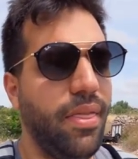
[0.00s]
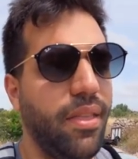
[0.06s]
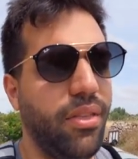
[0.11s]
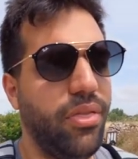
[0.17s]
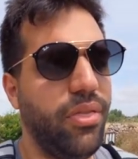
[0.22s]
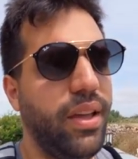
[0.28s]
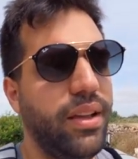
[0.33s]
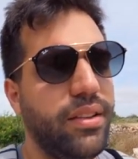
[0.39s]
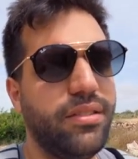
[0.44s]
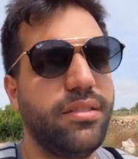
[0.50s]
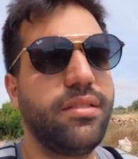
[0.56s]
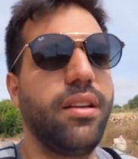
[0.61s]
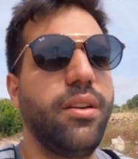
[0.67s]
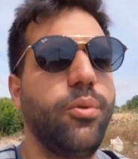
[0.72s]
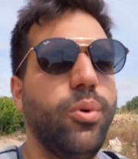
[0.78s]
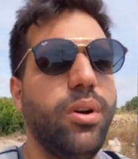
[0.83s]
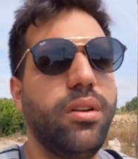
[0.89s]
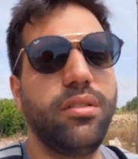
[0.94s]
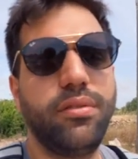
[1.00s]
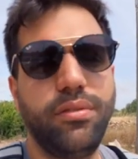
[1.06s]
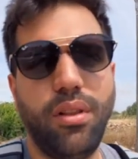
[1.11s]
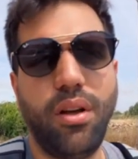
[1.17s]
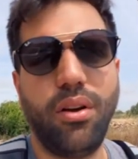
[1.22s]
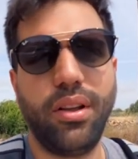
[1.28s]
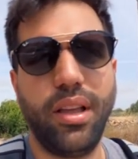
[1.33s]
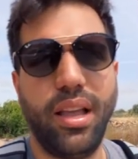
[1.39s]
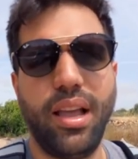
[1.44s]
The thing is when you're
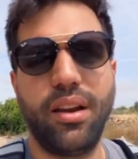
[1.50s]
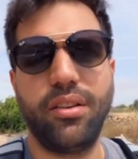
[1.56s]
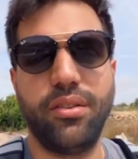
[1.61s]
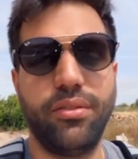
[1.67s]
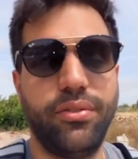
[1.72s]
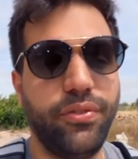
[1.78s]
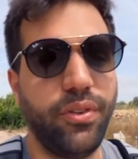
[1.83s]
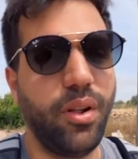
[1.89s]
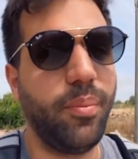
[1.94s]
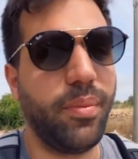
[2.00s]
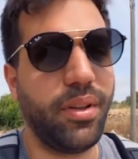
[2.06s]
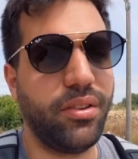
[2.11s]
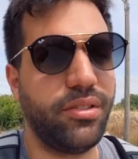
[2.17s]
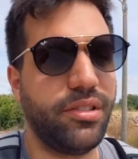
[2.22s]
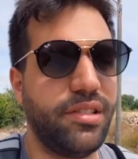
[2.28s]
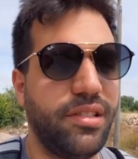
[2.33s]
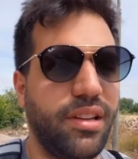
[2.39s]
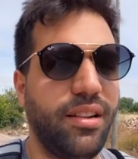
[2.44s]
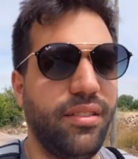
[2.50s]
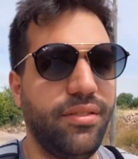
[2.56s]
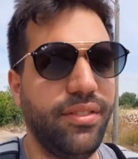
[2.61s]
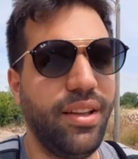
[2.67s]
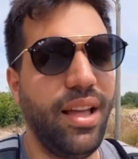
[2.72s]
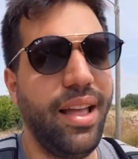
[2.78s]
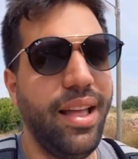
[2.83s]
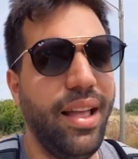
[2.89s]
vlogging and you're filming yourself,